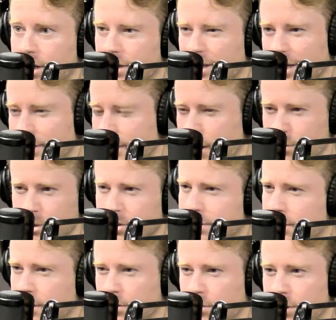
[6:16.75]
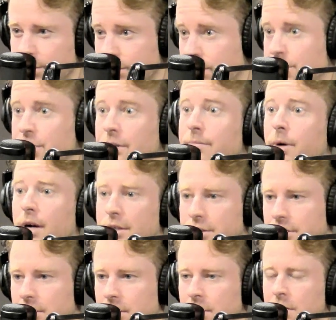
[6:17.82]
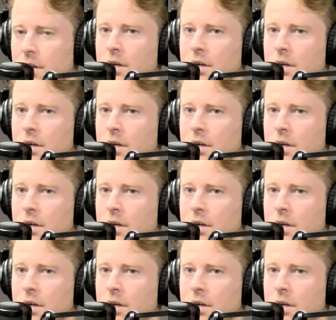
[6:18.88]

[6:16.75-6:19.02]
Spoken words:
And that's how we started researching modular.